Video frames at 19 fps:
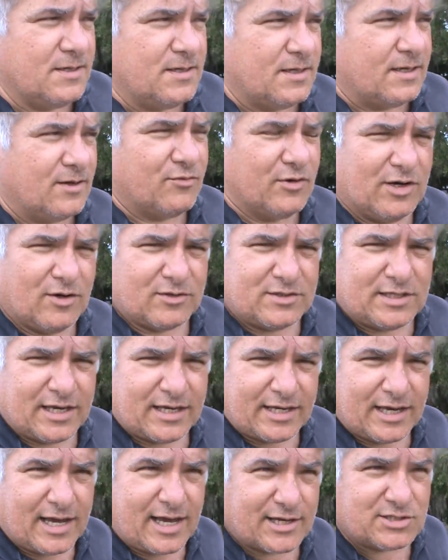And if we don't
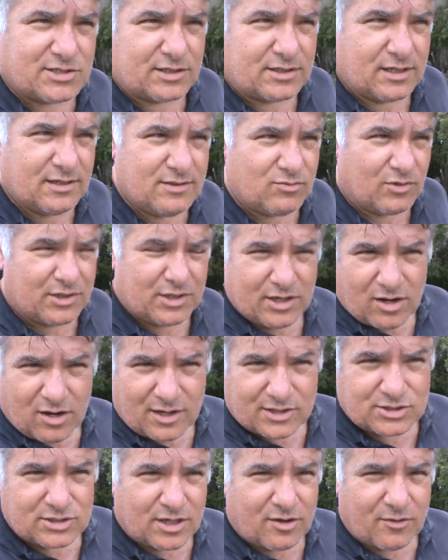take action within our
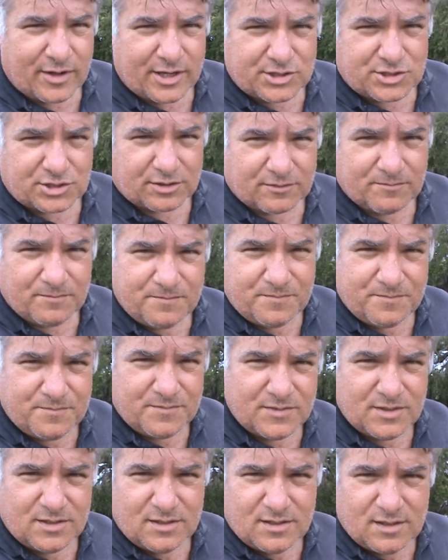generation,
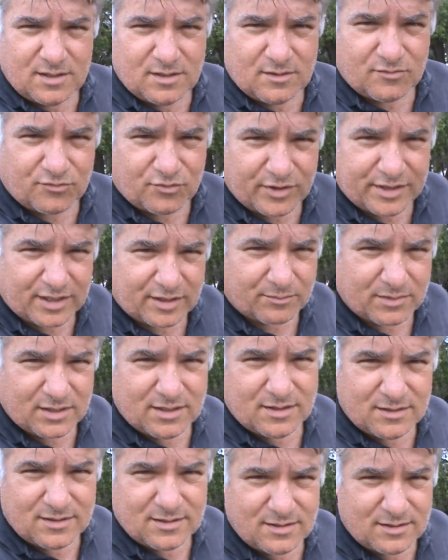freedom
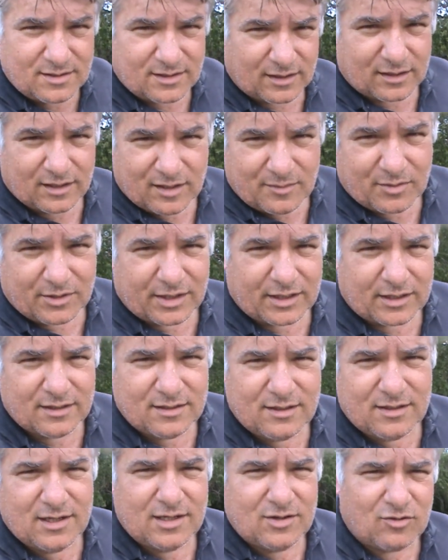liberty
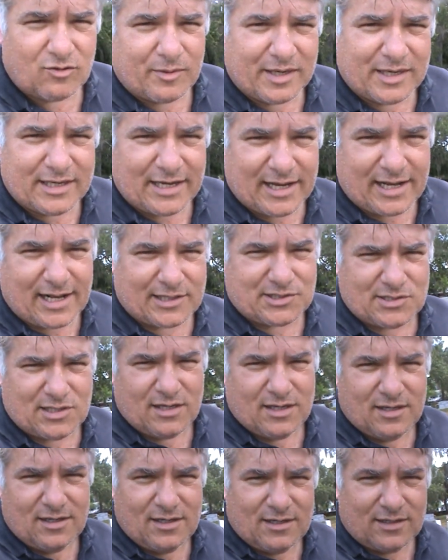will be cast
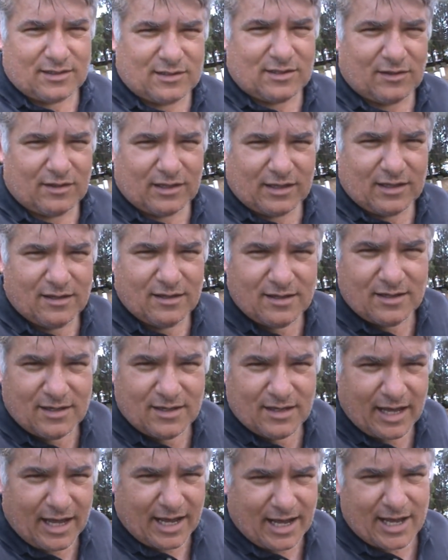to the
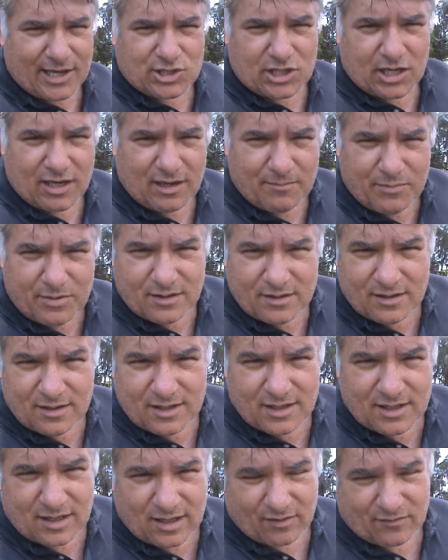ash heap
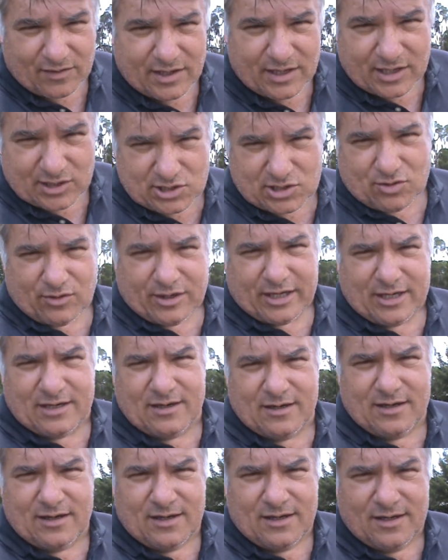of history.
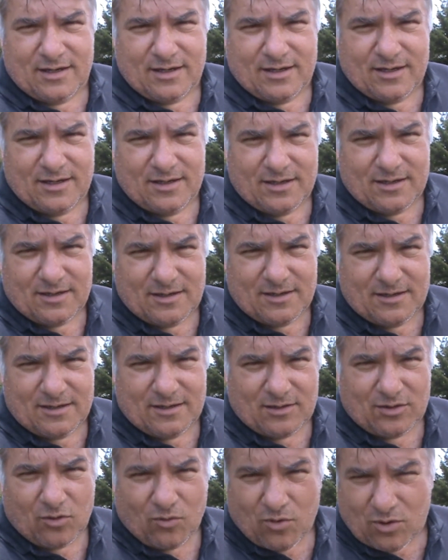
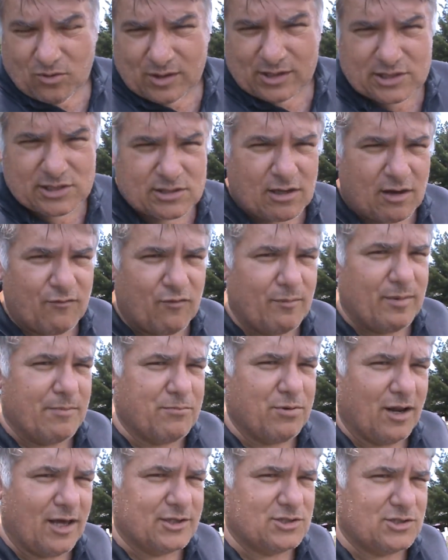The world itself will be
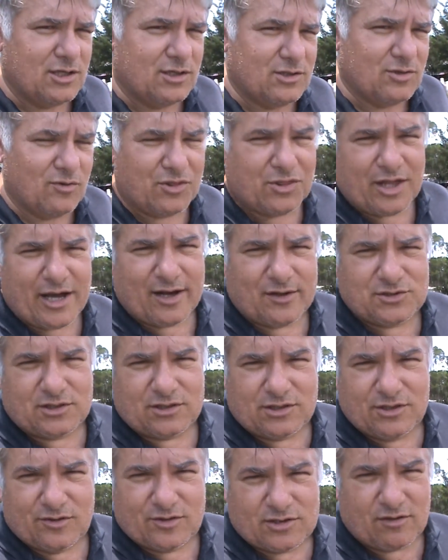plunged into a
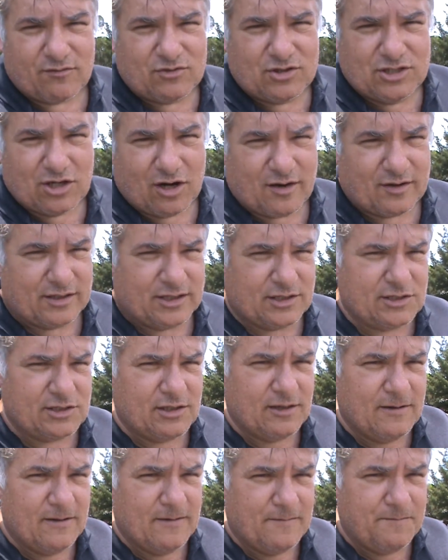thousand years of darkness,
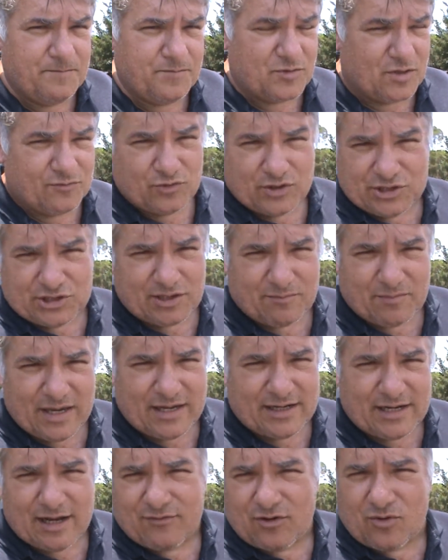of which it may
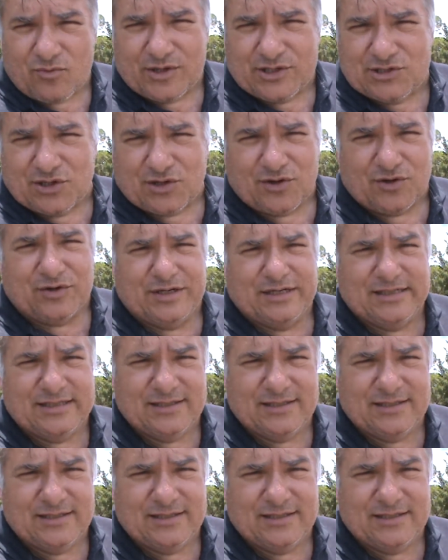never return.